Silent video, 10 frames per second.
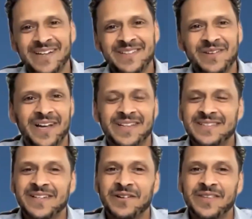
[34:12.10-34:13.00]
it. You got it.
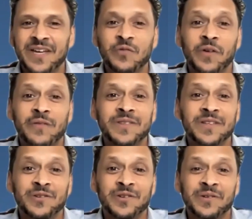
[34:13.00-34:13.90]
Sarah, thank you for
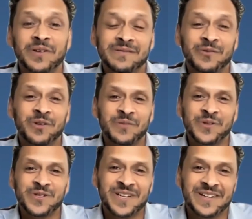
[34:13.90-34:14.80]
everything you're doing. Really
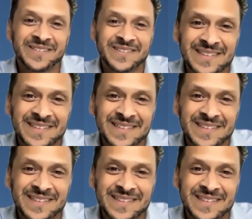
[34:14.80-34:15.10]
appreciate it.